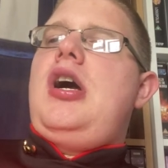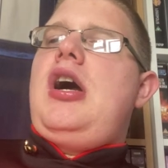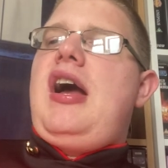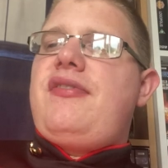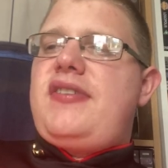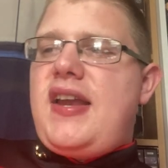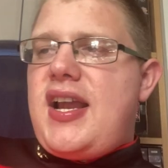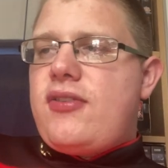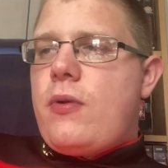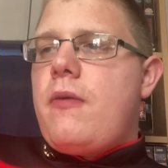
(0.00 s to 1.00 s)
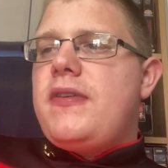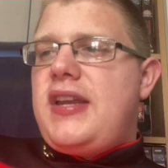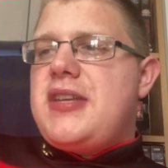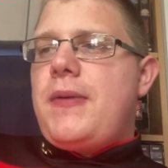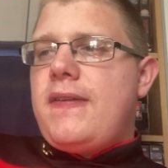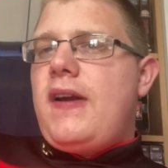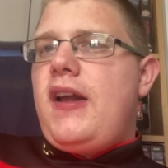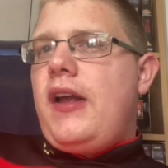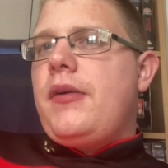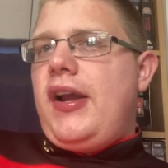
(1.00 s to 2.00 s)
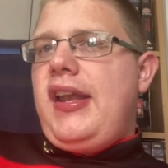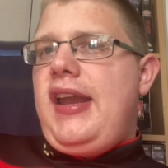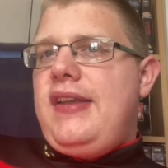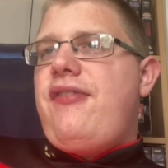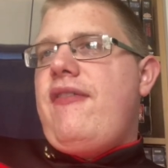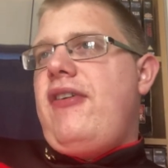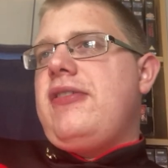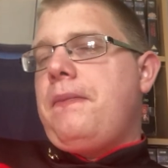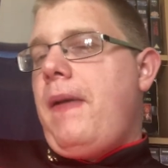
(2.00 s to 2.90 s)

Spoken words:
I have to say that as well with Deep Space Nine. I like the way in the first